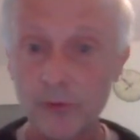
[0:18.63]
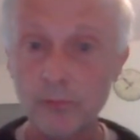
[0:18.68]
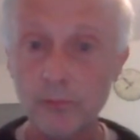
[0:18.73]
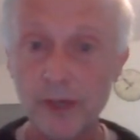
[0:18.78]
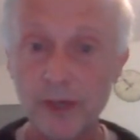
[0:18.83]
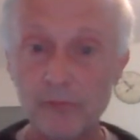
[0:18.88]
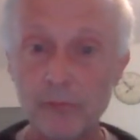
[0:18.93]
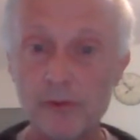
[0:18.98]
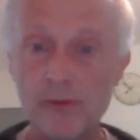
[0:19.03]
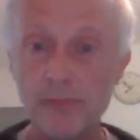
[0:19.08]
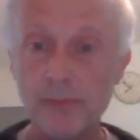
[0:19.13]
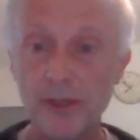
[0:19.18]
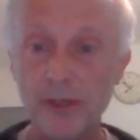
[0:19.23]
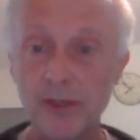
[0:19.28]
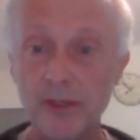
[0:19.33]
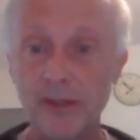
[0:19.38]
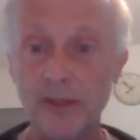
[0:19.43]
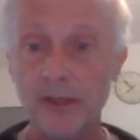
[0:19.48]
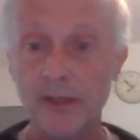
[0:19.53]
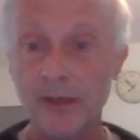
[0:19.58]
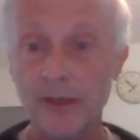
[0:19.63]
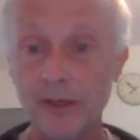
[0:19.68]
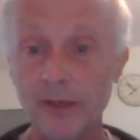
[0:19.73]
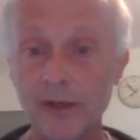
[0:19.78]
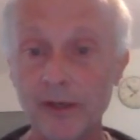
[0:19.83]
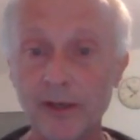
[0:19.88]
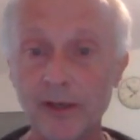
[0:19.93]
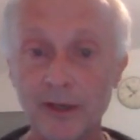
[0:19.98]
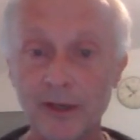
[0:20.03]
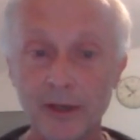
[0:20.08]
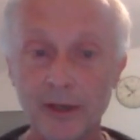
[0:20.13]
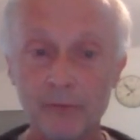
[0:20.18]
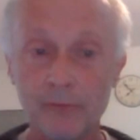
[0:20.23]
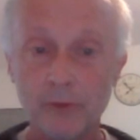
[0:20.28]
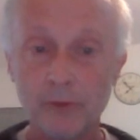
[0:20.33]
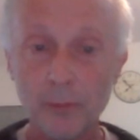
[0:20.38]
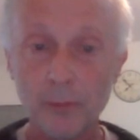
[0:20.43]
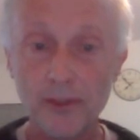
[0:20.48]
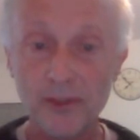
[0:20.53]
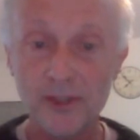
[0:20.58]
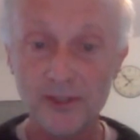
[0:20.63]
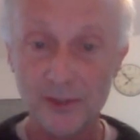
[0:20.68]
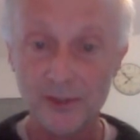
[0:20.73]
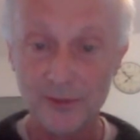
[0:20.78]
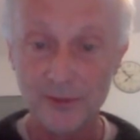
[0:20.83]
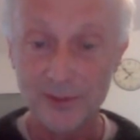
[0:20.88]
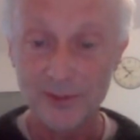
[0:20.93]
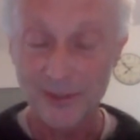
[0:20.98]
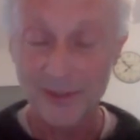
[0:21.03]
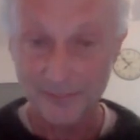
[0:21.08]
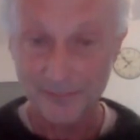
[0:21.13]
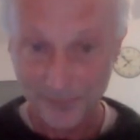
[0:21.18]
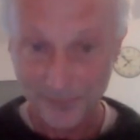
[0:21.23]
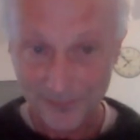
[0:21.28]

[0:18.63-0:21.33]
bear with me from a distance.